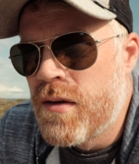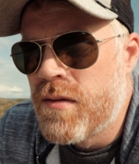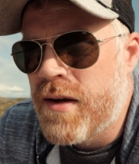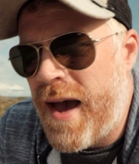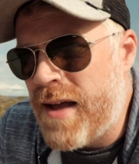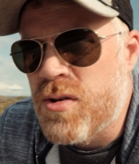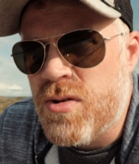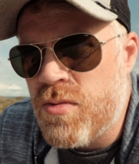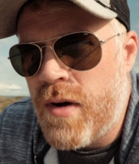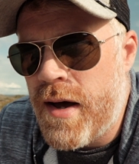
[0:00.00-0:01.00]

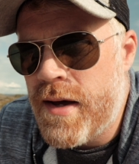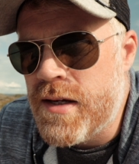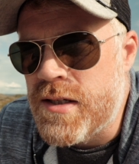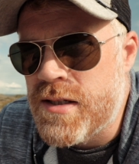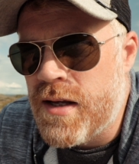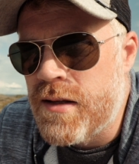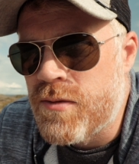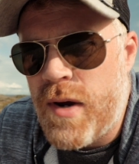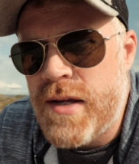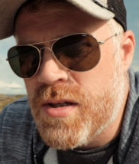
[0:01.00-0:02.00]
categorize
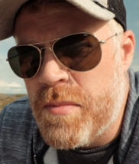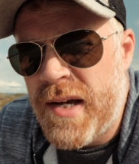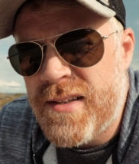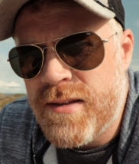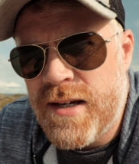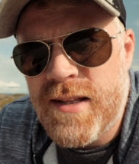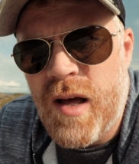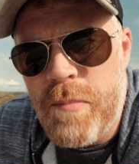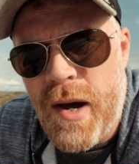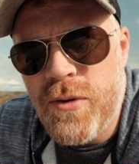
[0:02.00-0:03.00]
and write some metadata
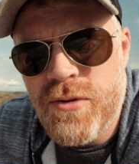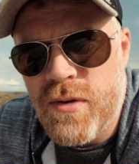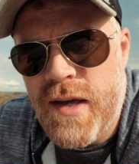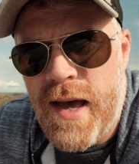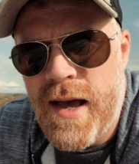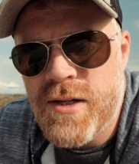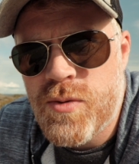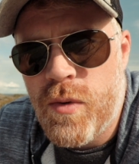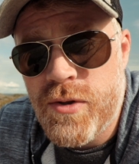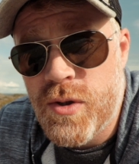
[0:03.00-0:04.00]
about your cache
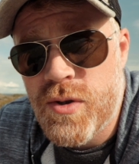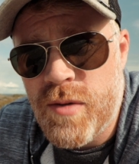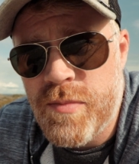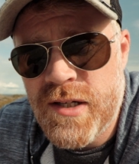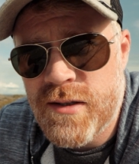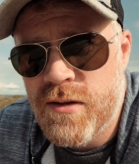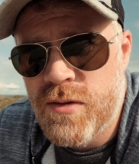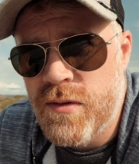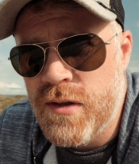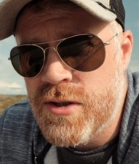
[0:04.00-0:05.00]
once you submit it
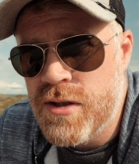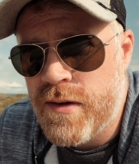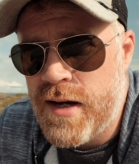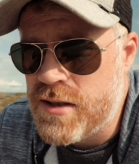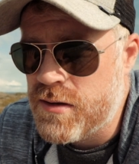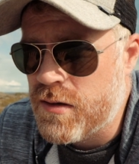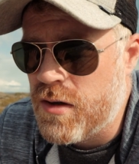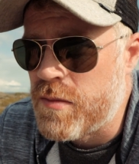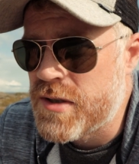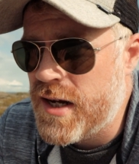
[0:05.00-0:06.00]
to the
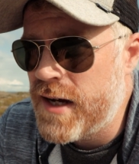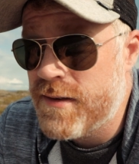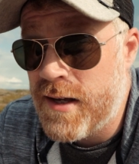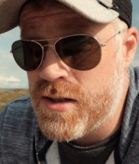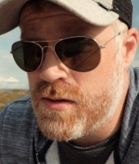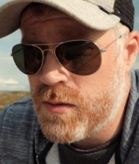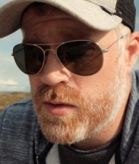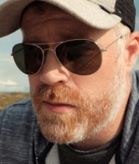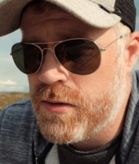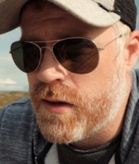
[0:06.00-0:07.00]
geocaching.com site. That's not
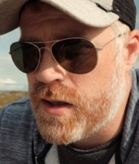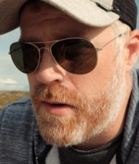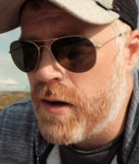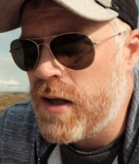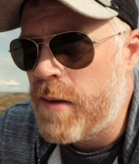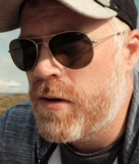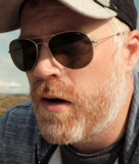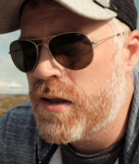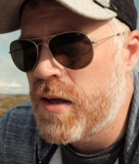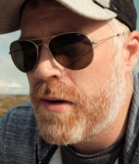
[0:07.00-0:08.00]
what I'm talking about. I'm
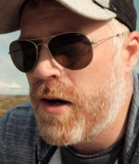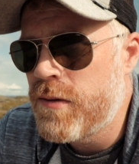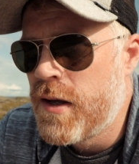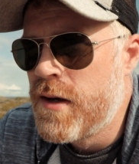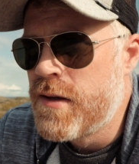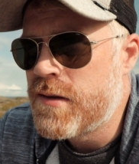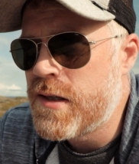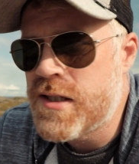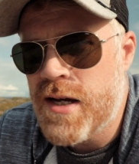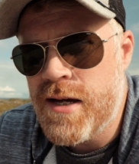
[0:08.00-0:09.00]
talking about
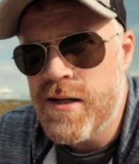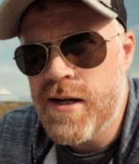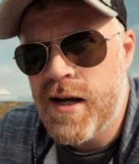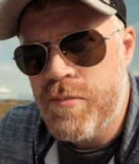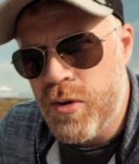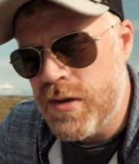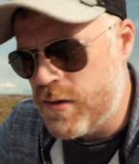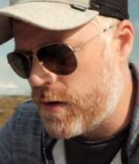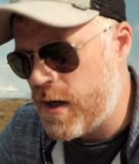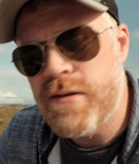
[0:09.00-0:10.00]
designing and putting
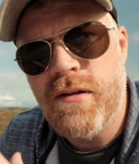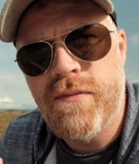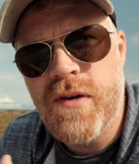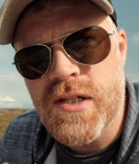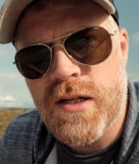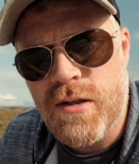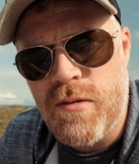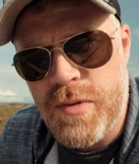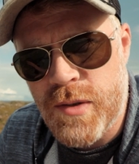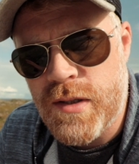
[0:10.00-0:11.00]
together the physical
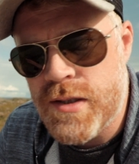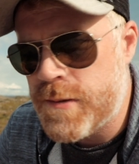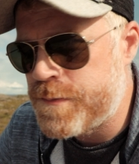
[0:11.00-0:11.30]
components.